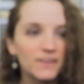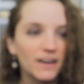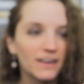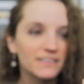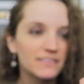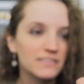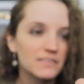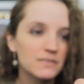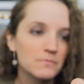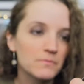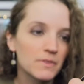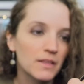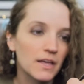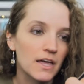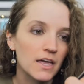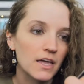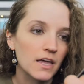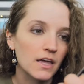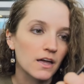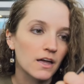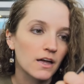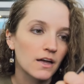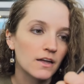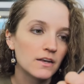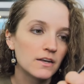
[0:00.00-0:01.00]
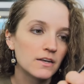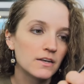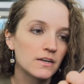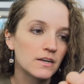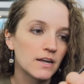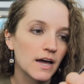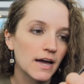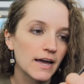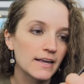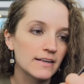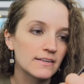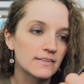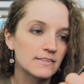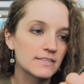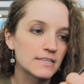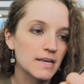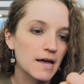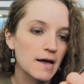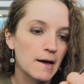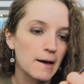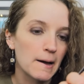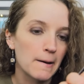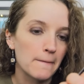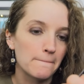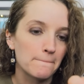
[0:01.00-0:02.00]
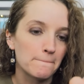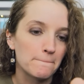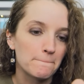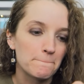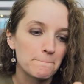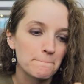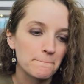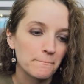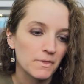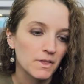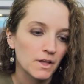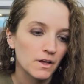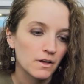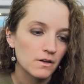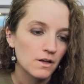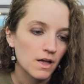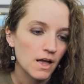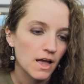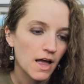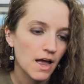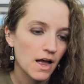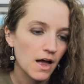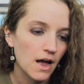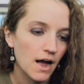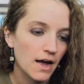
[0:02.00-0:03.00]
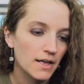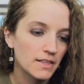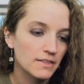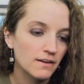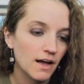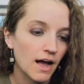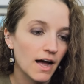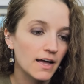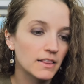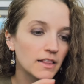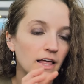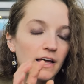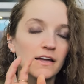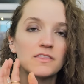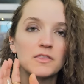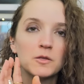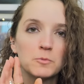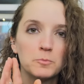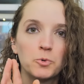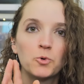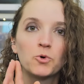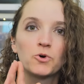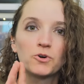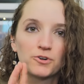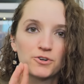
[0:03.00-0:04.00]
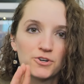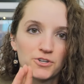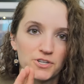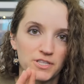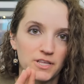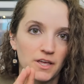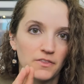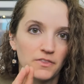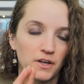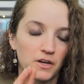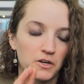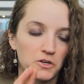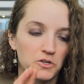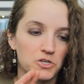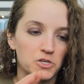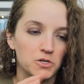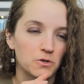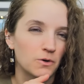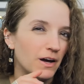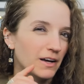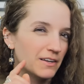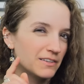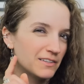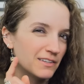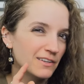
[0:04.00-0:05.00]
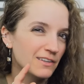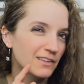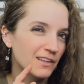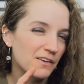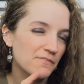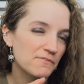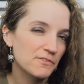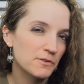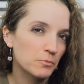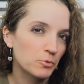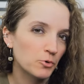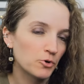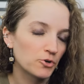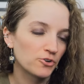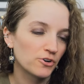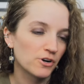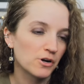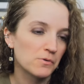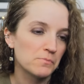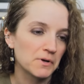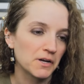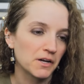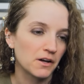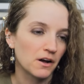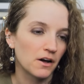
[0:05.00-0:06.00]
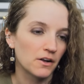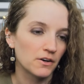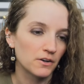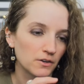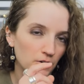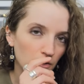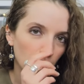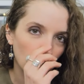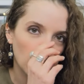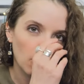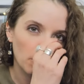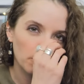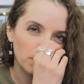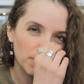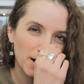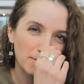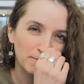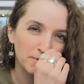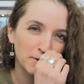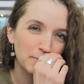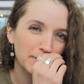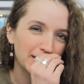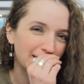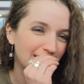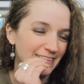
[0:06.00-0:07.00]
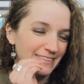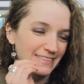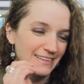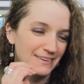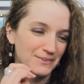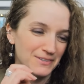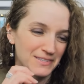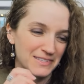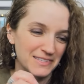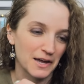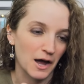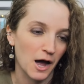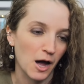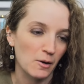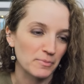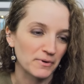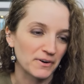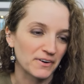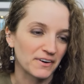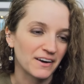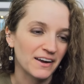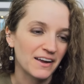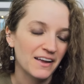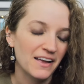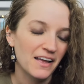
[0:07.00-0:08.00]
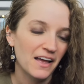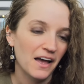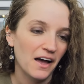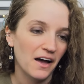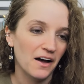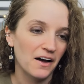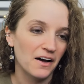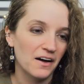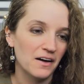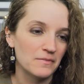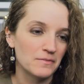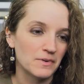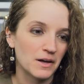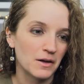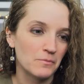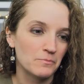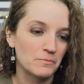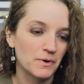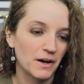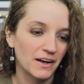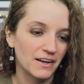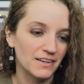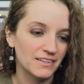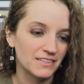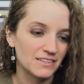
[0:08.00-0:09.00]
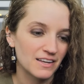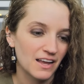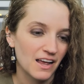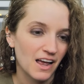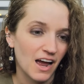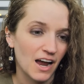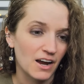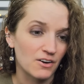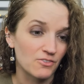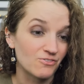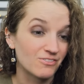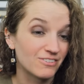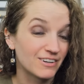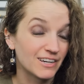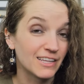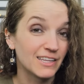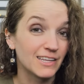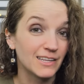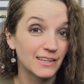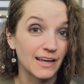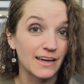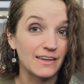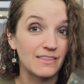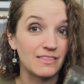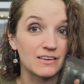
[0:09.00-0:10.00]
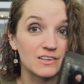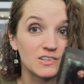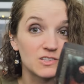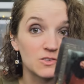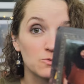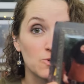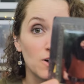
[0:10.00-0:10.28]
got some like nice, I like the borders that they do. I didn't love the border on McGonagall, probably because it was copper. But I really like this